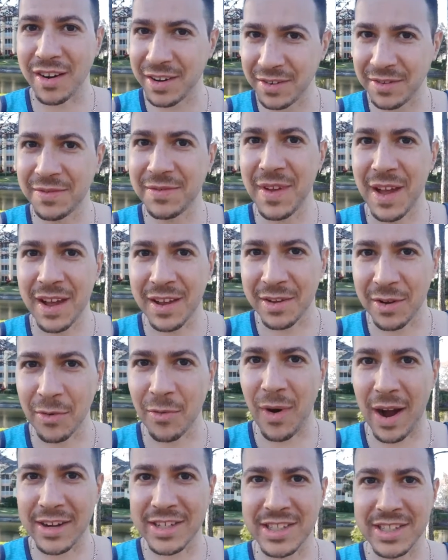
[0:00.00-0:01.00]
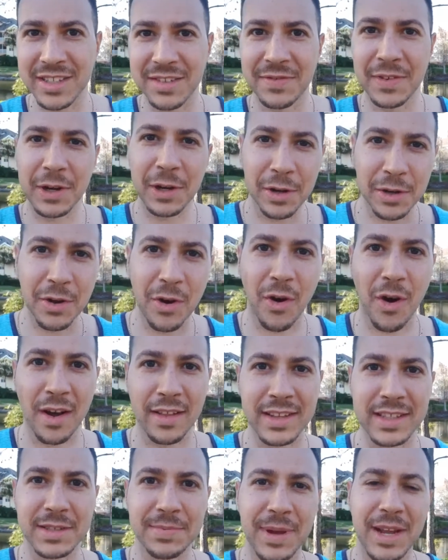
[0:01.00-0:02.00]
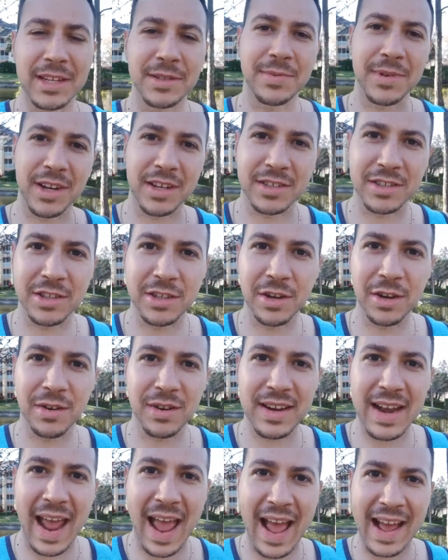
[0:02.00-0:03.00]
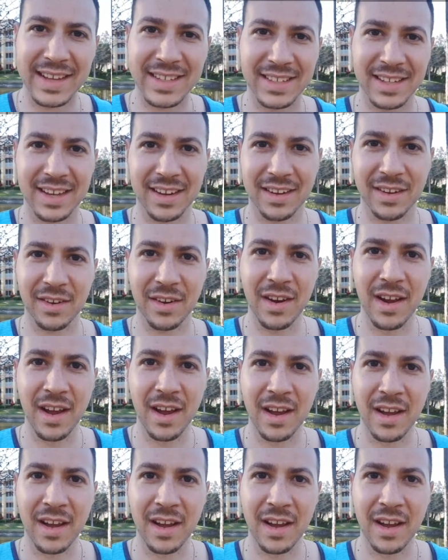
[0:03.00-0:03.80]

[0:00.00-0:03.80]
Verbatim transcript: You you're watching this video, you're on this page because you're an ass kicker.